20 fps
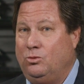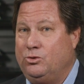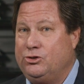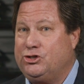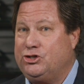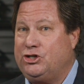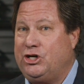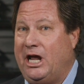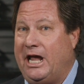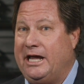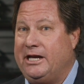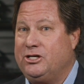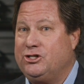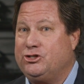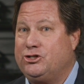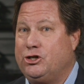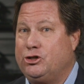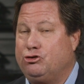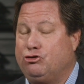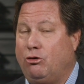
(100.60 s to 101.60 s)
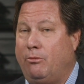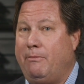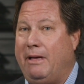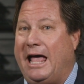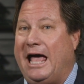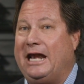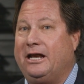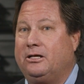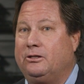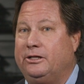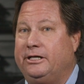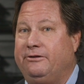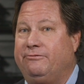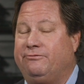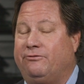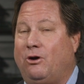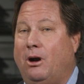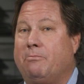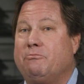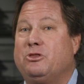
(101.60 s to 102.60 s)
was changed dramatically
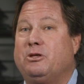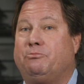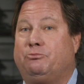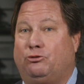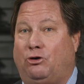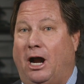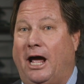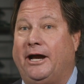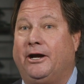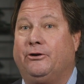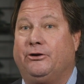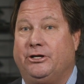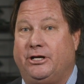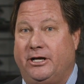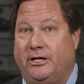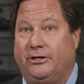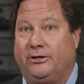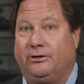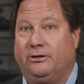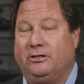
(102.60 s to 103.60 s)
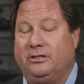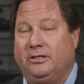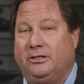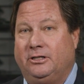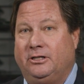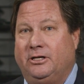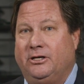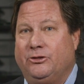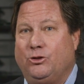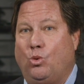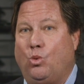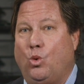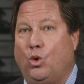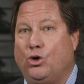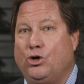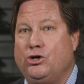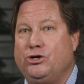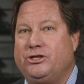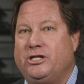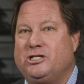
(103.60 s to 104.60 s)
from the prior year. The
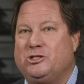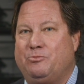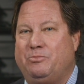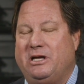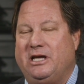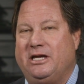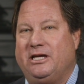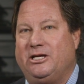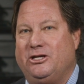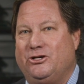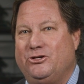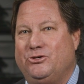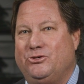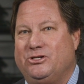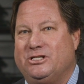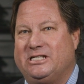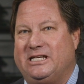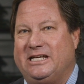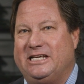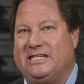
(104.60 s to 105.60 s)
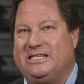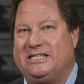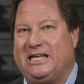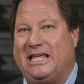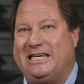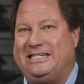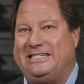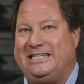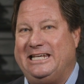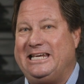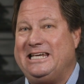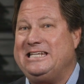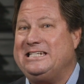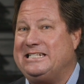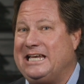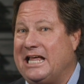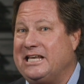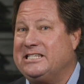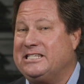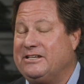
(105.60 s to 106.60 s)
word that's being used is
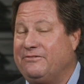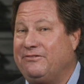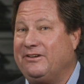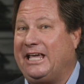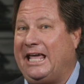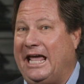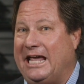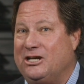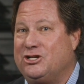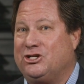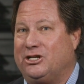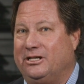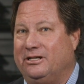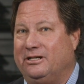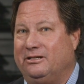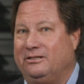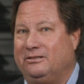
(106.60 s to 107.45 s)
de-densification.